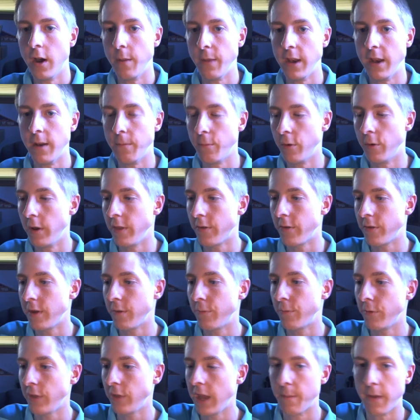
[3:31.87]
I mean, it runs
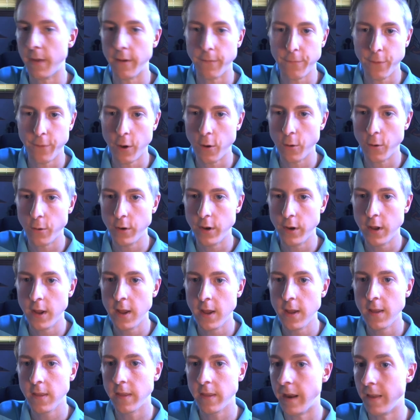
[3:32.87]
differently on my phone
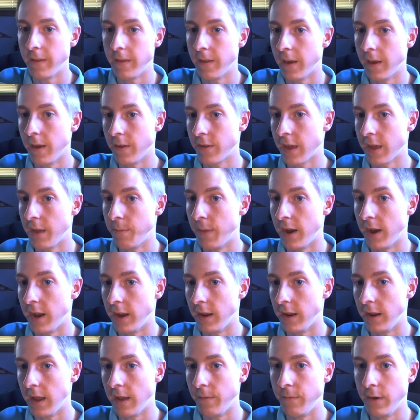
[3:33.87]
than it does on
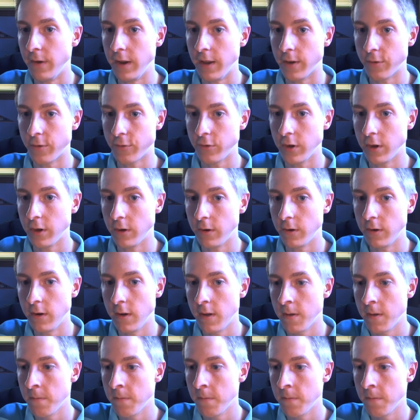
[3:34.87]
my NVIDIA Shield.